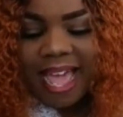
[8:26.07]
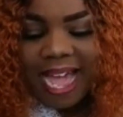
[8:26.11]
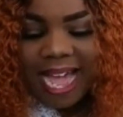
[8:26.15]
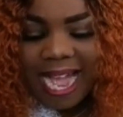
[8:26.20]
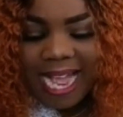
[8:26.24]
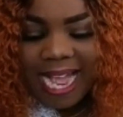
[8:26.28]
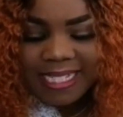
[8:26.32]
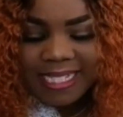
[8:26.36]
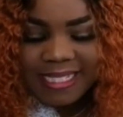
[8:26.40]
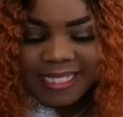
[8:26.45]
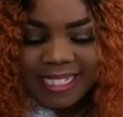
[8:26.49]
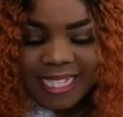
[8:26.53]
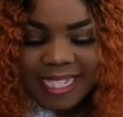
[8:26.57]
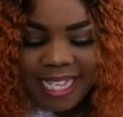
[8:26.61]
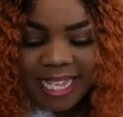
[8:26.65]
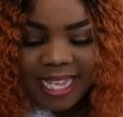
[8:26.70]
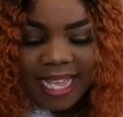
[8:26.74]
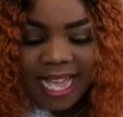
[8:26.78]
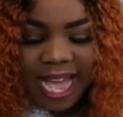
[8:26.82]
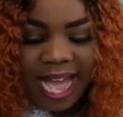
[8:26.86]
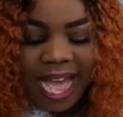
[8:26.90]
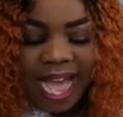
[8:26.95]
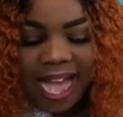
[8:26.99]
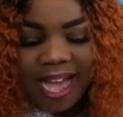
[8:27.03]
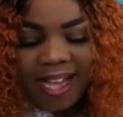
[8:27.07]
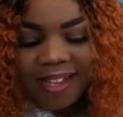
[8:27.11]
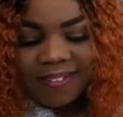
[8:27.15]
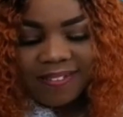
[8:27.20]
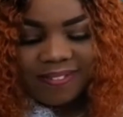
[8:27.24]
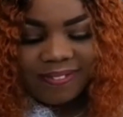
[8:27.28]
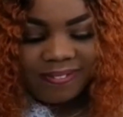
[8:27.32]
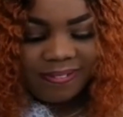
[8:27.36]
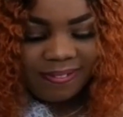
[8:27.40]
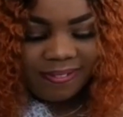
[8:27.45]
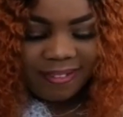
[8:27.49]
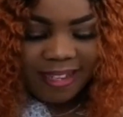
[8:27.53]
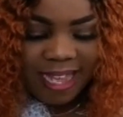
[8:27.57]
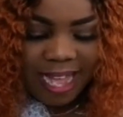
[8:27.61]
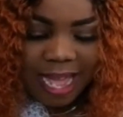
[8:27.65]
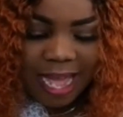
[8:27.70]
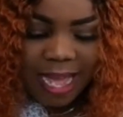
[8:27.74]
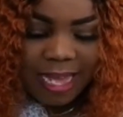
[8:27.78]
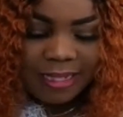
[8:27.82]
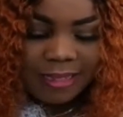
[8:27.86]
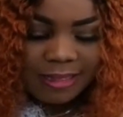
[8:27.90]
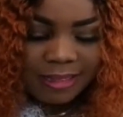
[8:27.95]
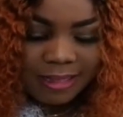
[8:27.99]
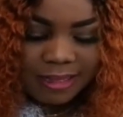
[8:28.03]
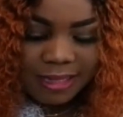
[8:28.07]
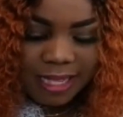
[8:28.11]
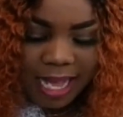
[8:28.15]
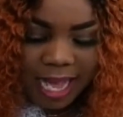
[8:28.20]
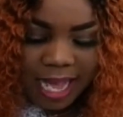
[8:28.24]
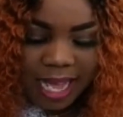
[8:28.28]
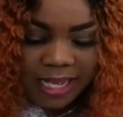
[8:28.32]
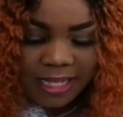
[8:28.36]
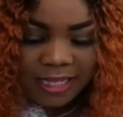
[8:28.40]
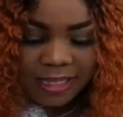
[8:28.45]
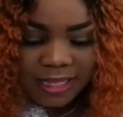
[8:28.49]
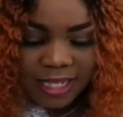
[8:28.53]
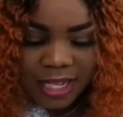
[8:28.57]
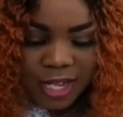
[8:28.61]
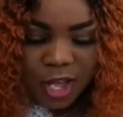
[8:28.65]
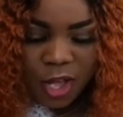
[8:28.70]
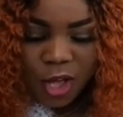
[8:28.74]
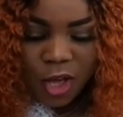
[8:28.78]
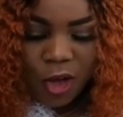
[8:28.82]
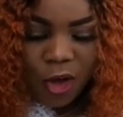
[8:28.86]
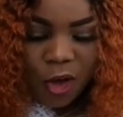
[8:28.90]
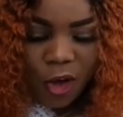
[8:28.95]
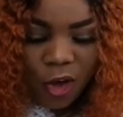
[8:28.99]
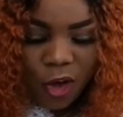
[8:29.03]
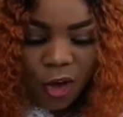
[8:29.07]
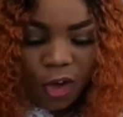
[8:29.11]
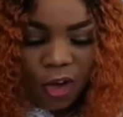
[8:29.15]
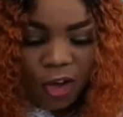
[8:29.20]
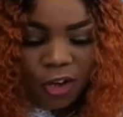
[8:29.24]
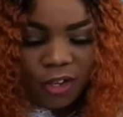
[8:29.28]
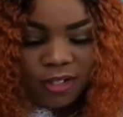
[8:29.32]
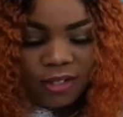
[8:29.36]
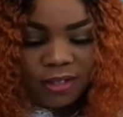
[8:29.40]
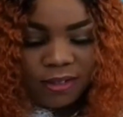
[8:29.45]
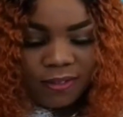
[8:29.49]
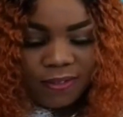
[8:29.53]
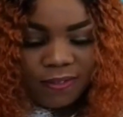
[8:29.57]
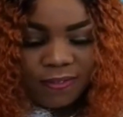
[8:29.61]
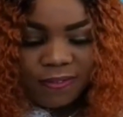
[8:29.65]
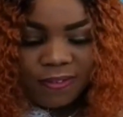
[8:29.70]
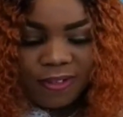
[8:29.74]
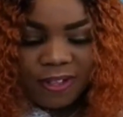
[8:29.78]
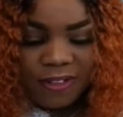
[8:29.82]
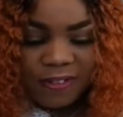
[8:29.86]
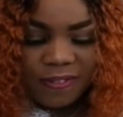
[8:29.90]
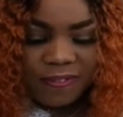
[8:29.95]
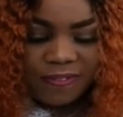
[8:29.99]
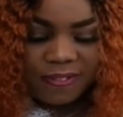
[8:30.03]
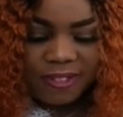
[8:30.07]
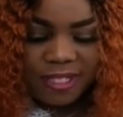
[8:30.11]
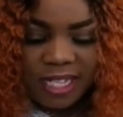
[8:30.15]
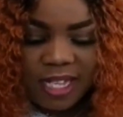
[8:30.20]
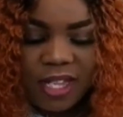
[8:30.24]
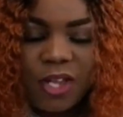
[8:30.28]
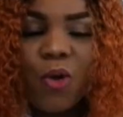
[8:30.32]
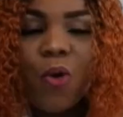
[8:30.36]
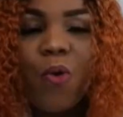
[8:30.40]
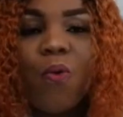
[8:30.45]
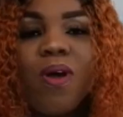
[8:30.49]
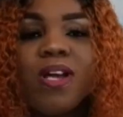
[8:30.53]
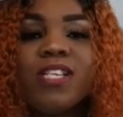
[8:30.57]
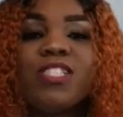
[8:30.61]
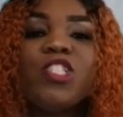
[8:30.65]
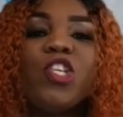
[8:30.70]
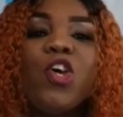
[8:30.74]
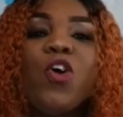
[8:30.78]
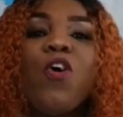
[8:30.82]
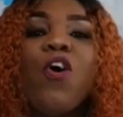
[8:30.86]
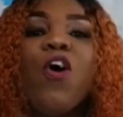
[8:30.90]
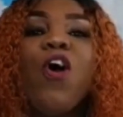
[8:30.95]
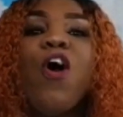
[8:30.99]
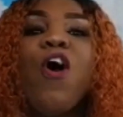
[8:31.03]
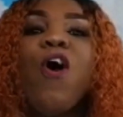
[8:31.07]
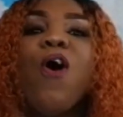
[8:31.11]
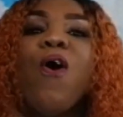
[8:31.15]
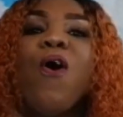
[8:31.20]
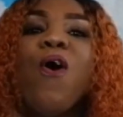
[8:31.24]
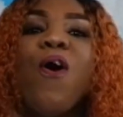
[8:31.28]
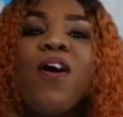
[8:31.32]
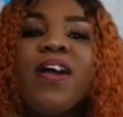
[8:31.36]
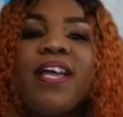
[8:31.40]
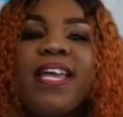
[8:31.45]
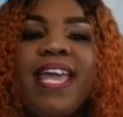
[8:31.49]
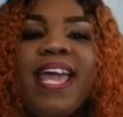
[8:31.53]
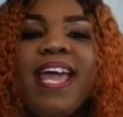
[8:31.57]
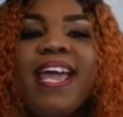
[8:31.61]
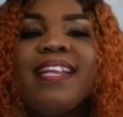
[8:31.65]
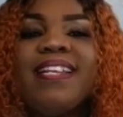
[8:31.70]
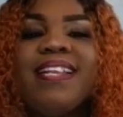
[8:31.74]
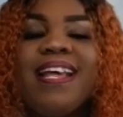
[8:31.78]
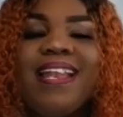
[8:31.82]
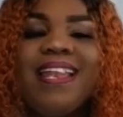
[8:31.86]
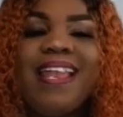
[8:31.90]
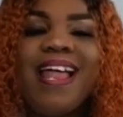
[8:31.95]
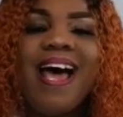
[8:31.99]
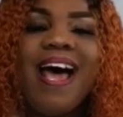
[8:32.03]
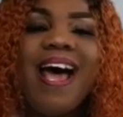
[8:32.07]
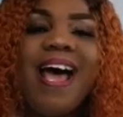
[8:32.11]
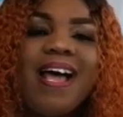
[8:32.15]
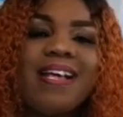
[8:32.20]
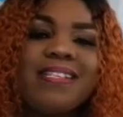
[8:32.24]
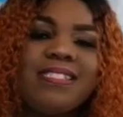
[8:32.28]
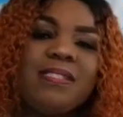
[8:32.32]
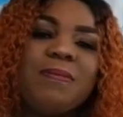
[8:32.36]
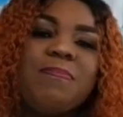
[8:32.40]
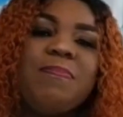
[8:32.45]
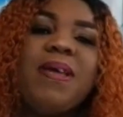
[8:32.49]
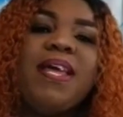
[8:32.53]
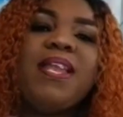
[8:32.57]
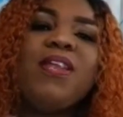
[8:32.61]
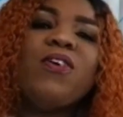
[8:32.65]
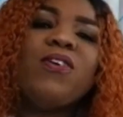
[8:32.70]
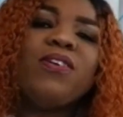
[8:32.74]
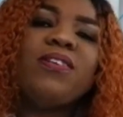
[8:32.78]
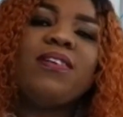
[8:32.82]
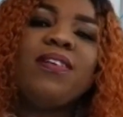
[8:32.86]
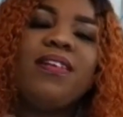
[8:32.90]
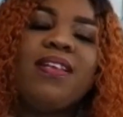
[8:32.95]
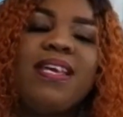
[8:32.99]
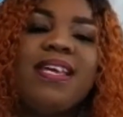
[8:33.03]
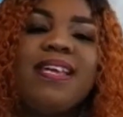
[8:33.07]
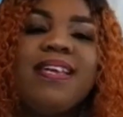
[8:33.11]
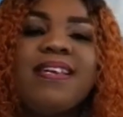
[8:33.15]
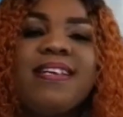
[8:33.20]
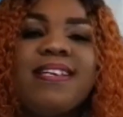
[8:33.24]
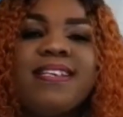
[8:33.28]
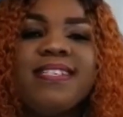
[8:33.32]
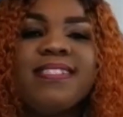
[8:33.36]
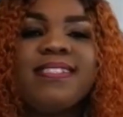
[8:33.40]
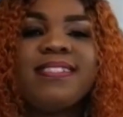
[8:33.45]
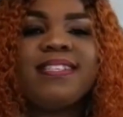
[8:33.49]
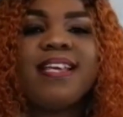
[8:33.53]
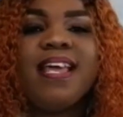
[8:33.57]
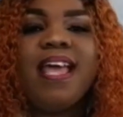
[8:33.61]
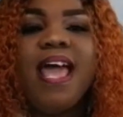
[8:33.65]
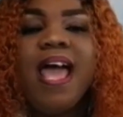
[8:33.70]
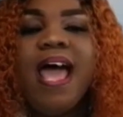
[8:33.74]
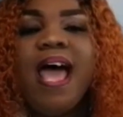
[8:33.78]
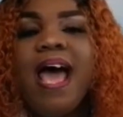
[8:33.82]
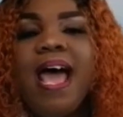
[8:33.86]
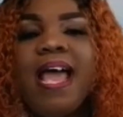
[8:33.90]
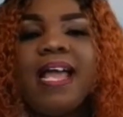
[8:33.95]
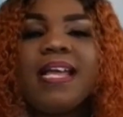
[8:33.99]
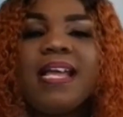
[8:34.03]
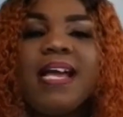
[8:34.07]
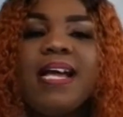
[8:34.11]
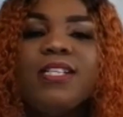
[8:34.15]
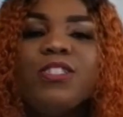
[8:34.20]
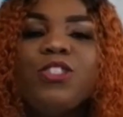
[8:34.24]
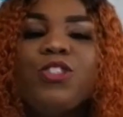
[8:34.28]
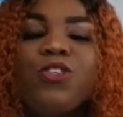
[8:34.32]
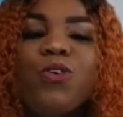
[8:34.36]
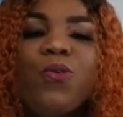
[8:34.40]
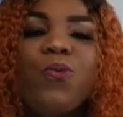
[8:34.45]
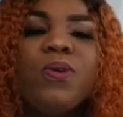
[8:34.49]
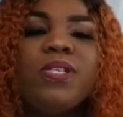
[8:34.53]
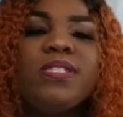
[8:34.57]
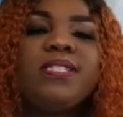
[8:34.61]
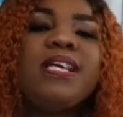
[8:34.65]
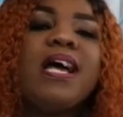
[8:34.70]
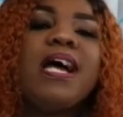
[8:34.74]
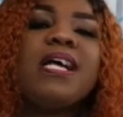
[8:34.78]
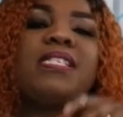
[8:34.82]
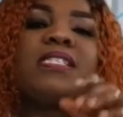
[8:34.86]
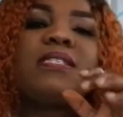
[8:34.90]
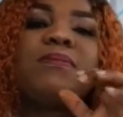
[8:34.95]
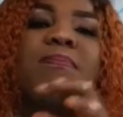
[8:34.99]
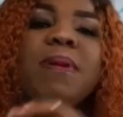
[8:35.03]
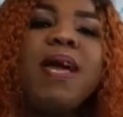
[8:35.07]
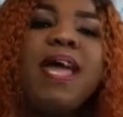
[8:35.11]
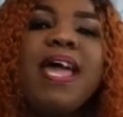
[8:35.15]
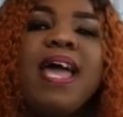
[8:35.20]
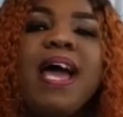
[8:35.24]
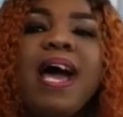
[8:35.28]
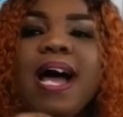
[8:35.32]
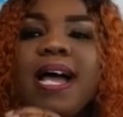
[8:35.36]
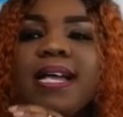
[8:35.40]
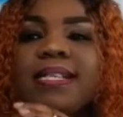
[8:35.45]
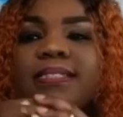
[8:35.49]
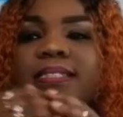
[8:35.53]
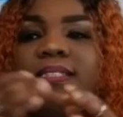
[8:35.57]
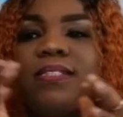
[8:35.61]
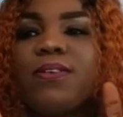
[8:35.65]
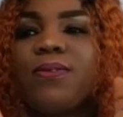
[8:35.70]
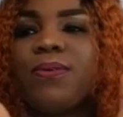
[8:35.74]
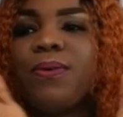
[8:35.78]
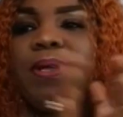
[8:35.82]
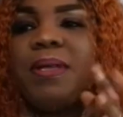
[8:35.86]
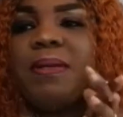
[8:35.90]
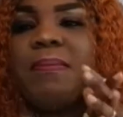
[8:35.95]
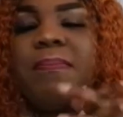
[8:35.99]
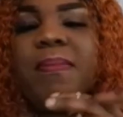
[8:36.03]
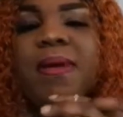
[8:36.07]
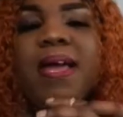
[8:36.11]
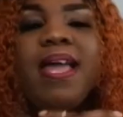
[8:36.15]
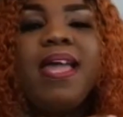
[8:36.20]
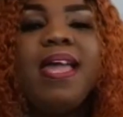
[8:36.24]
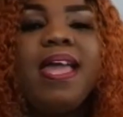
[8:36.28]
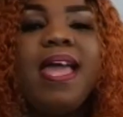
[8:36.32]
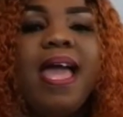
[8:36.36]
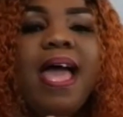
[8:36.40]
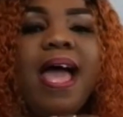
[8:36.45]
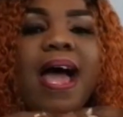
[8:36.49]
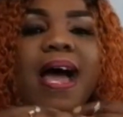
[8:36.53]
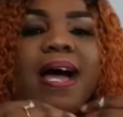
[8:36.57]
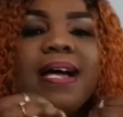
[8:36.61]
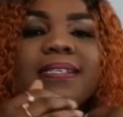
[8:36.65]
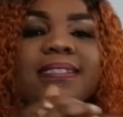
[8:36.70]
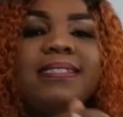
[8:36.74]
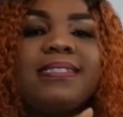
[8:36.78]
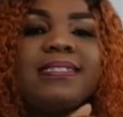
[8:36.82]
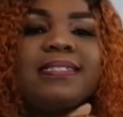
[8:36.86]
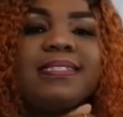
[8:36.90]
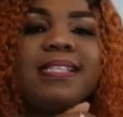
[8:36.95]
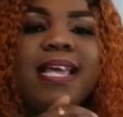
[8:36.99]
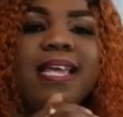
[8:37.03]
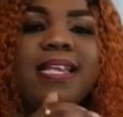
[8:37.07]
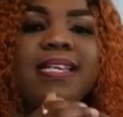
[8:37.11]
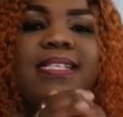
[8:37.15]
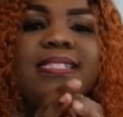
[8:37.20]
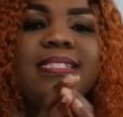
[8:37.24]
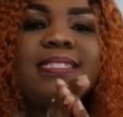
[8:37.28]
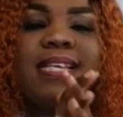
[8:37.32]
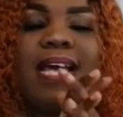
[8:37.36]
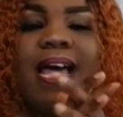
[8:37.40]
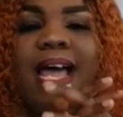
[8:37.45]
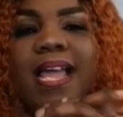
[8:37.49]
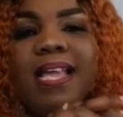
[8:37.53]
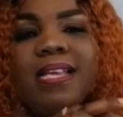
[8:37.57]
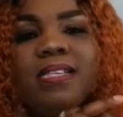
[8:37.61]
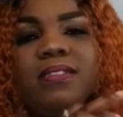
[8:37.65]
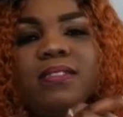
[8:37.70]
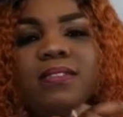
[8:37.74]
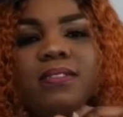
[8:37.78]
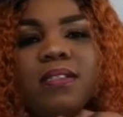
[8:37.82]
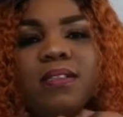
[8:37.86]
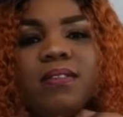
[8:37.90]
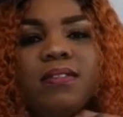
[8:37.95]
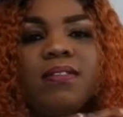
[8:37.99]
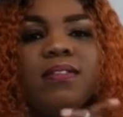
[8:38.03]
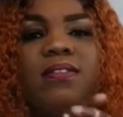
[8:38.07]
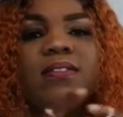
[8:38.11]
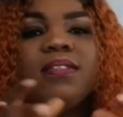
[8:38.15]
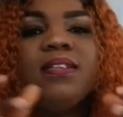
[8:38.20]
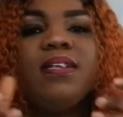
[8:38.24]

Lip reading: I think I've answered all the 15 questions. Okay, the last but not the least, I can't do without my hand cream and sanitizer.